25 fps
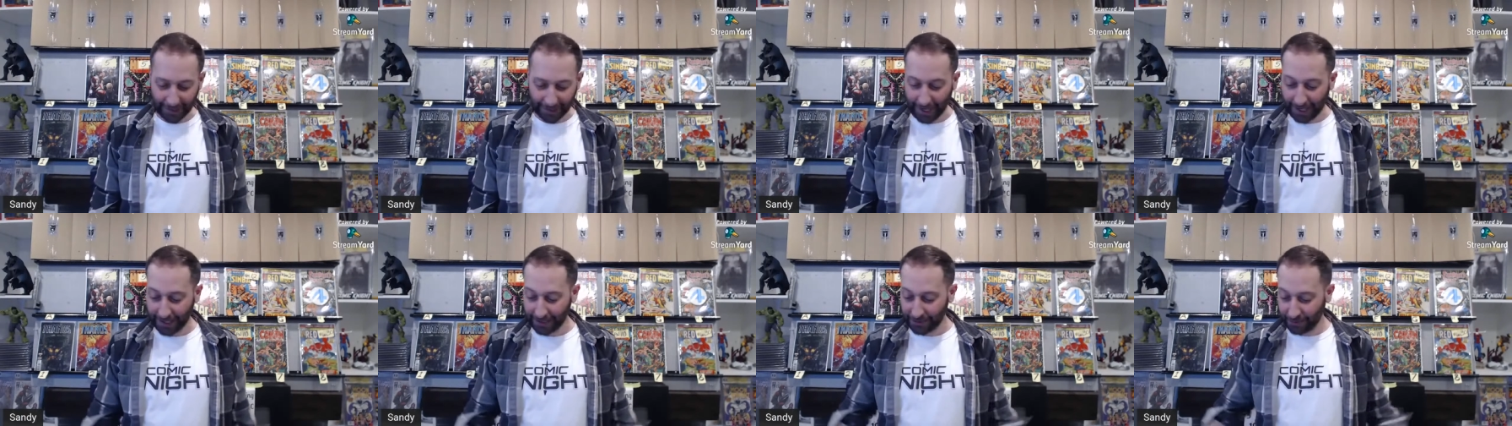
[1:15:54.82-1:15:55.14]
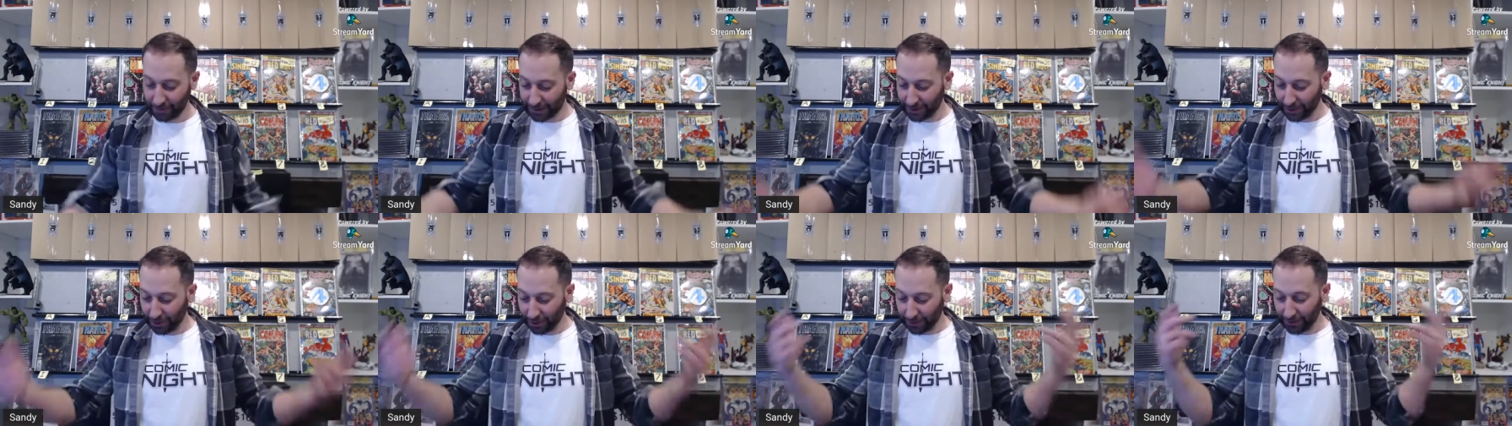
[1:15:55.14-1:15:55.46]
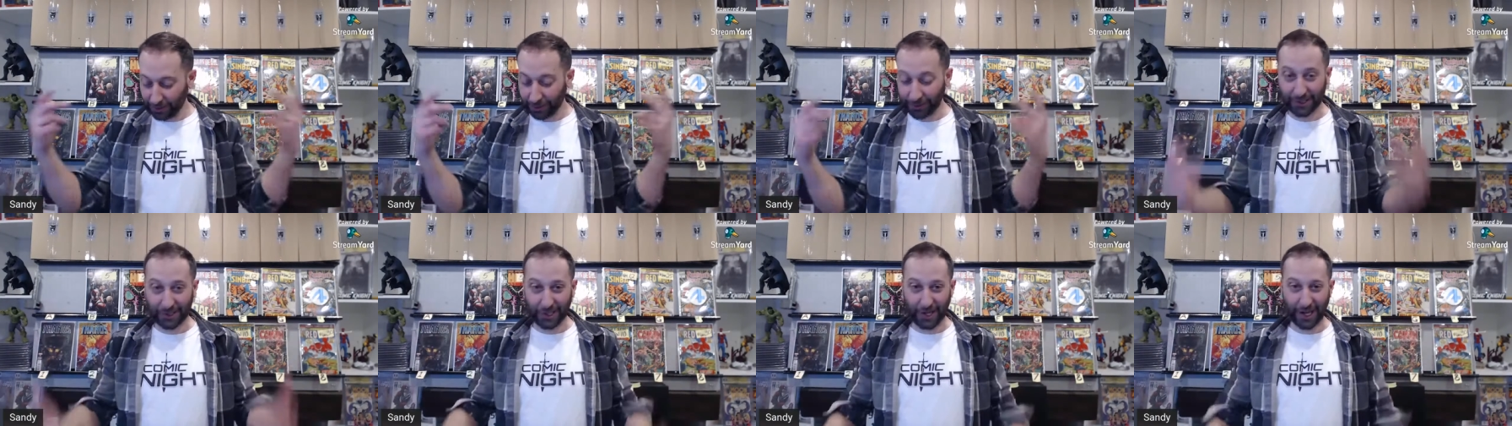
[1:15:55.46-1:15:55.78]
Guys, we
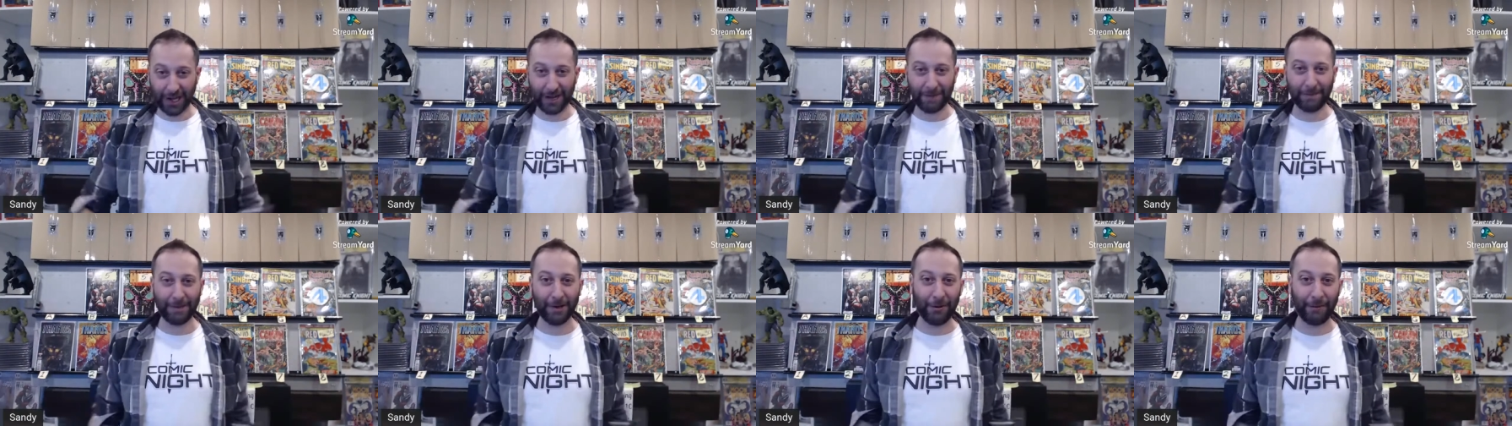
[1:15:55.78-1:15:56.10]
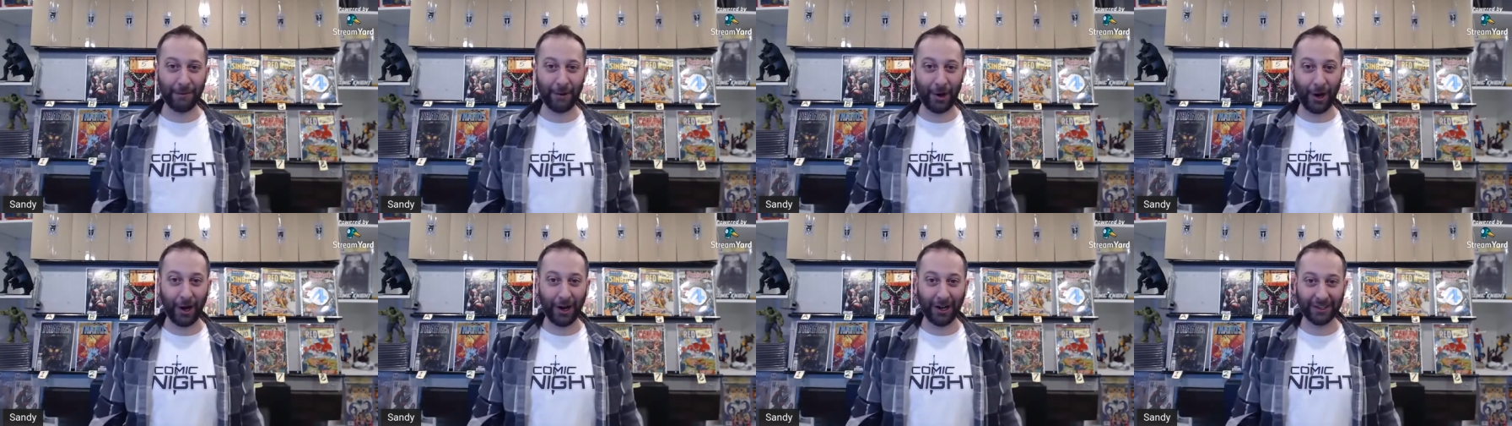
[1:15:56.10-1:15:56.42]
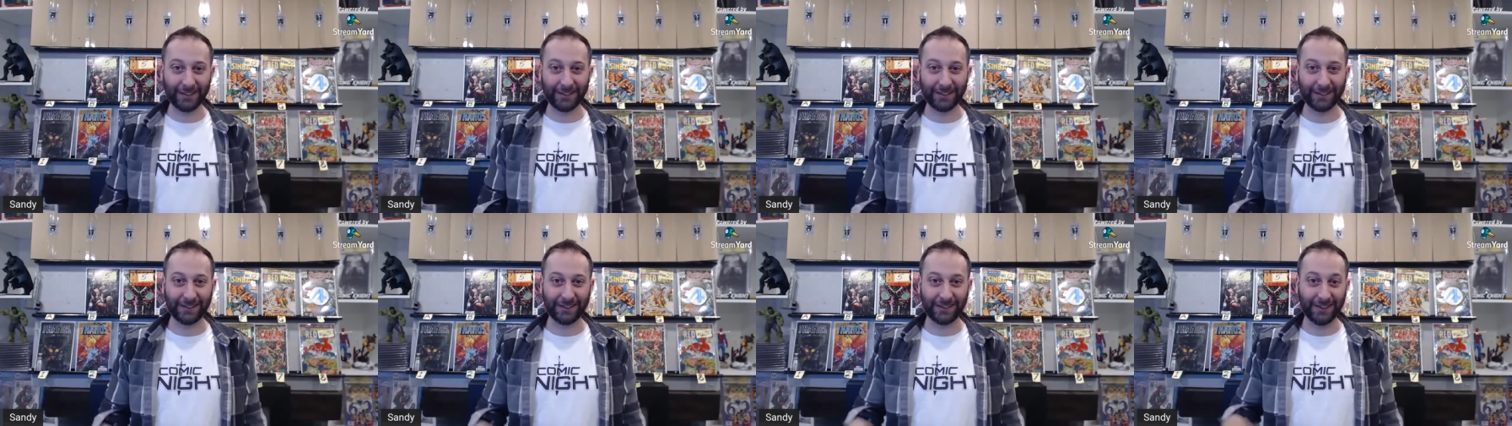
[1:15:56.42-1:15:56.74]
sold out the chainmail
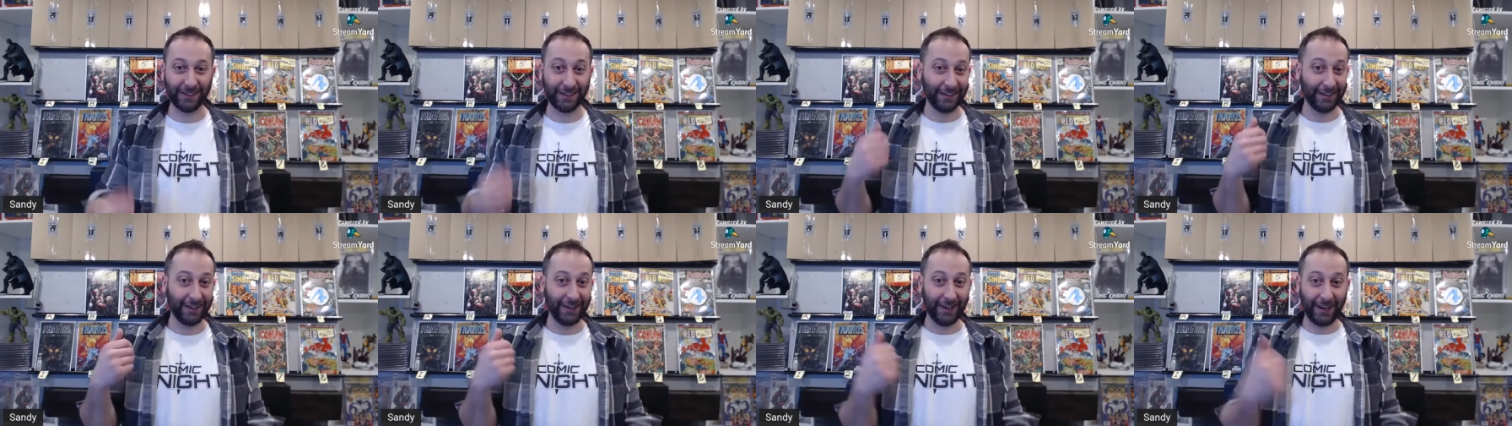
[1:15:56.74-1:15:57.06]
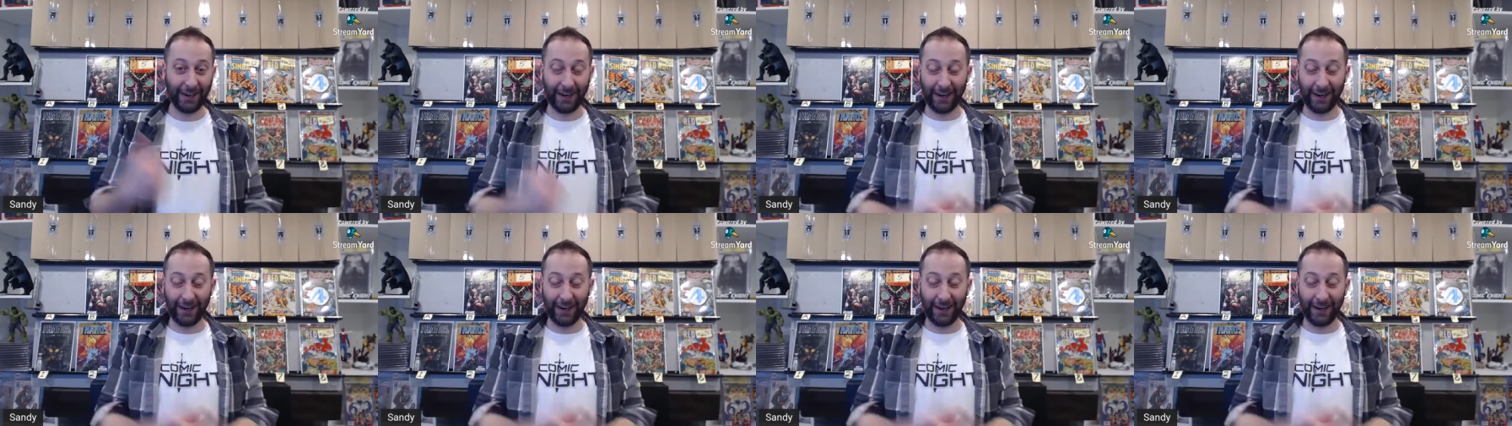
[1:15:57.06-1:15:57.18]
box. Yeah.